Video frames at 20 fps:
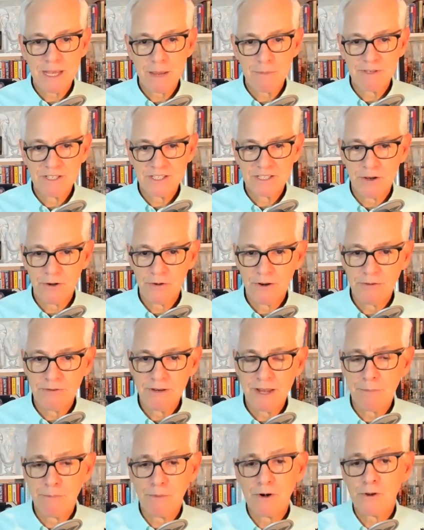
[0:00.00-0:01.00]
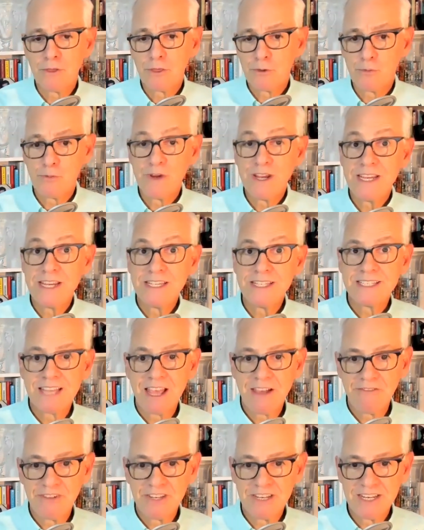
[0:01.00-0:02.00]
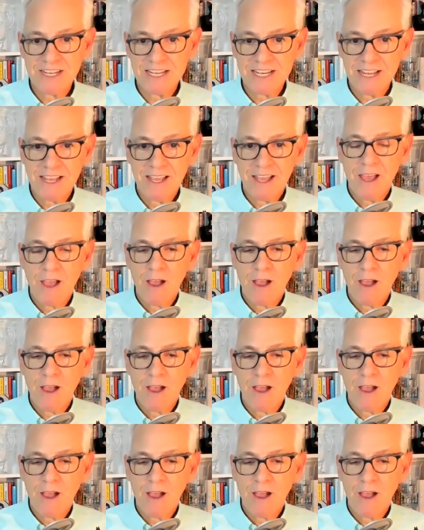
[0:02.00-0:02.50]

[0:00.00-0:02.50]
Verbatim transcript: episode at number three seventy?